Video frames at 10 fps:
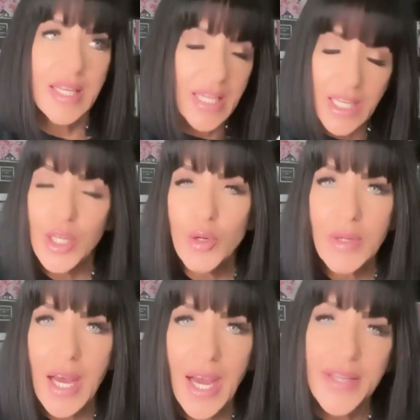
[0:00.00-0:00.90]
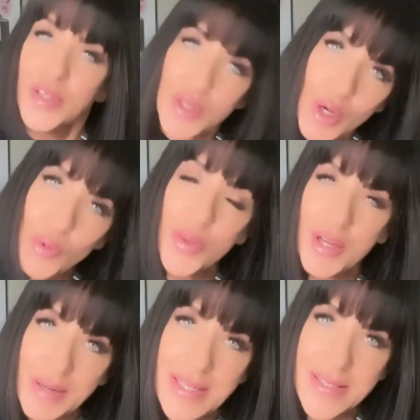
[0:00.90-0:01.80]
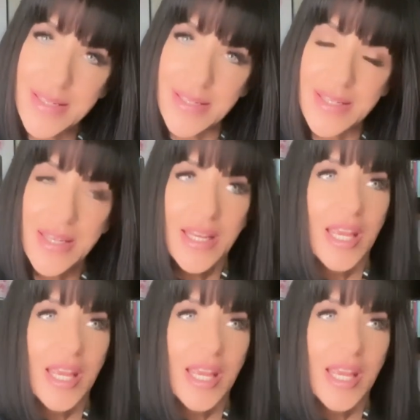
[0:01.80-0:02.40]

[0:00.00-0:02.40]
keto guide? No, there isn't.